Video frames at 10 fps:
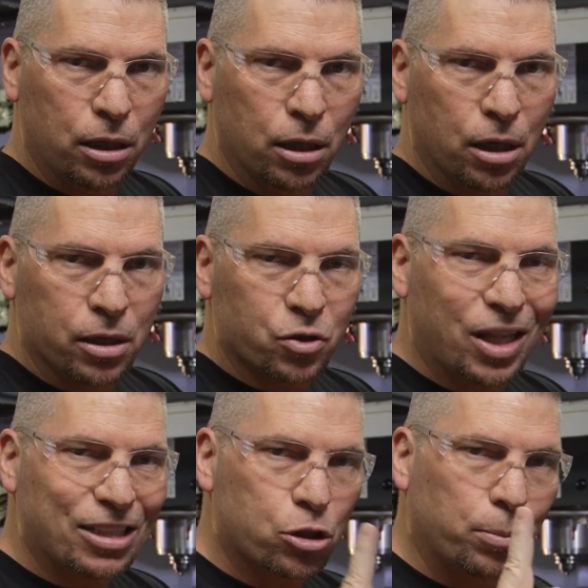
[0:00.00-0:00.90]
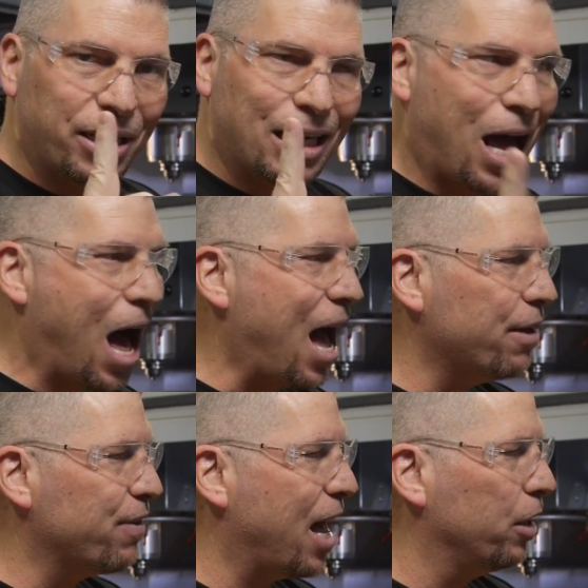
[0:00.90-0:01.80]
So that's gonna be an
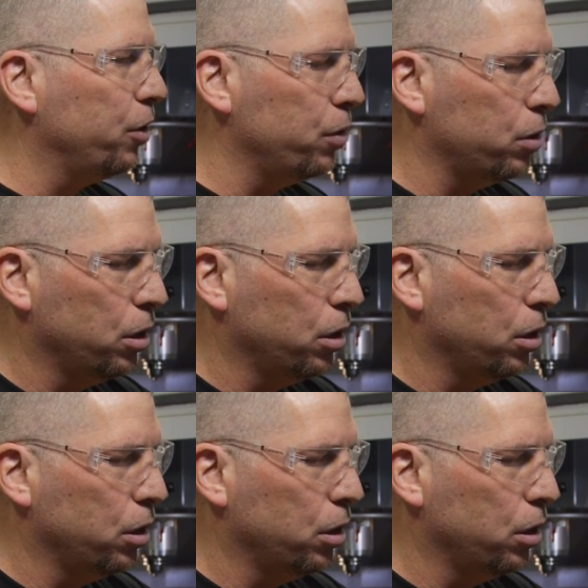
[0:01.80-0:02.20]
I value.